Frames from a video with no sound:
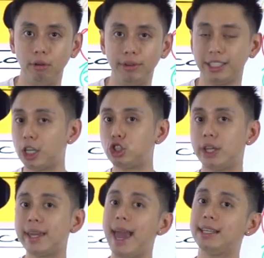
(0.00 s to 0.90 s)
There's such
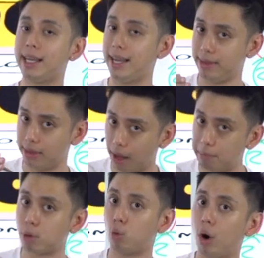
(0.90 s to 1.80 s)
thing as a
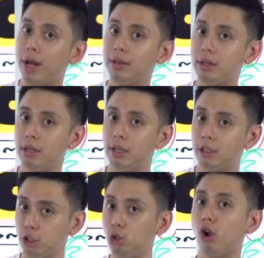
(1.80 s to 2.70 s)

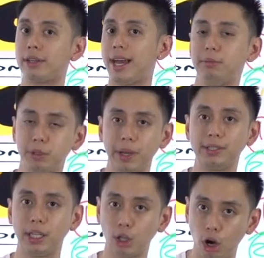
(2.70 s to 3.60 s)
#1 New York Times
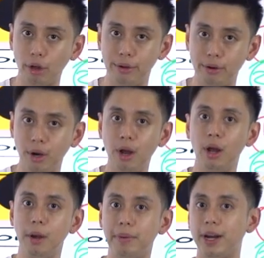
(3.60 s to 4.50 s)
best-selling author,
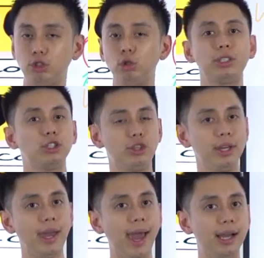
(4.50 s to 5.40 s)
but there's no such
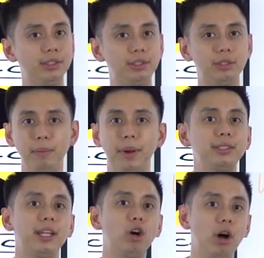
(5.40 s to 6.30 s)
thing as a
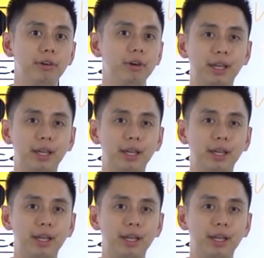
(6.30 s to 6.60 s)
best-selling author.